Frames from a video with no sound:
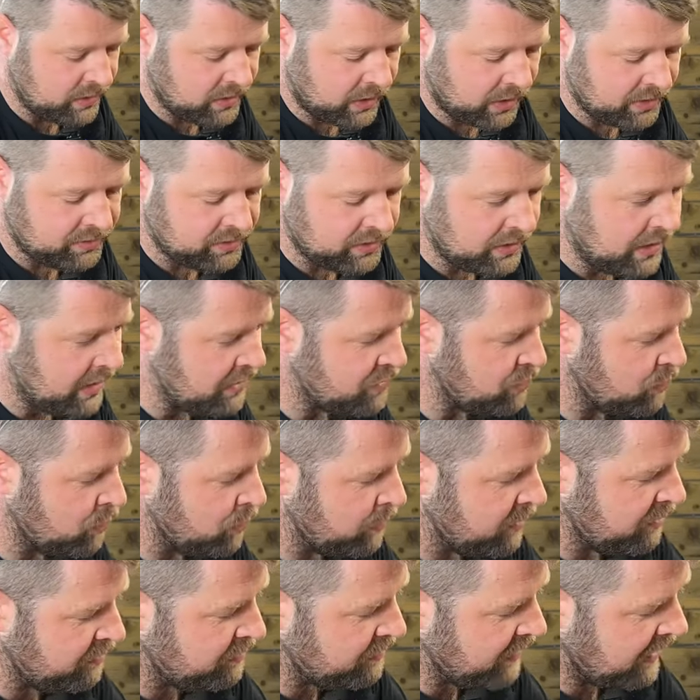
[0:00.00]
the cutting edge
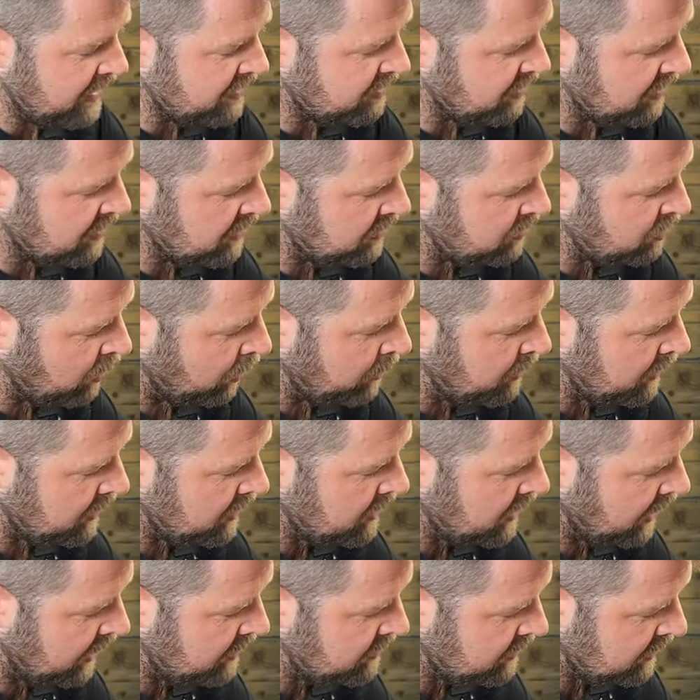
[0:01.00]
will be facing the top
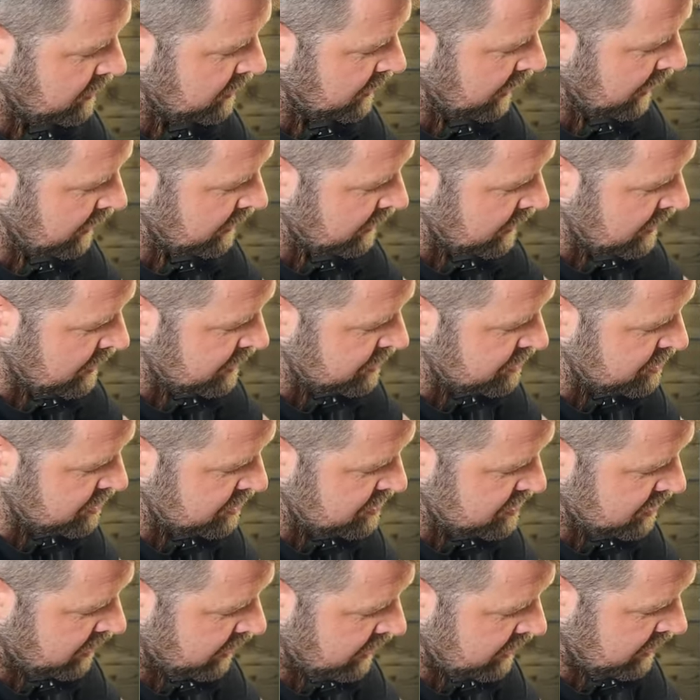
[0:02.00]
of the cutting deck,
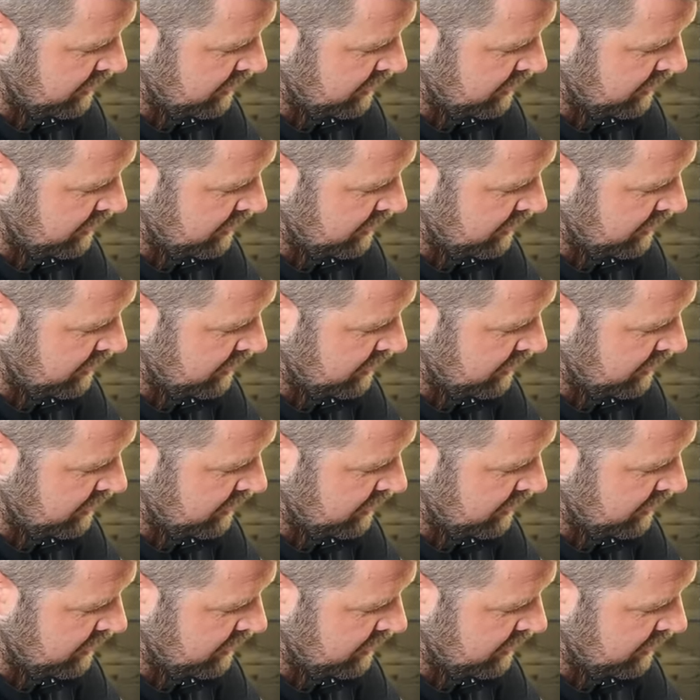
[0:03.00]
just like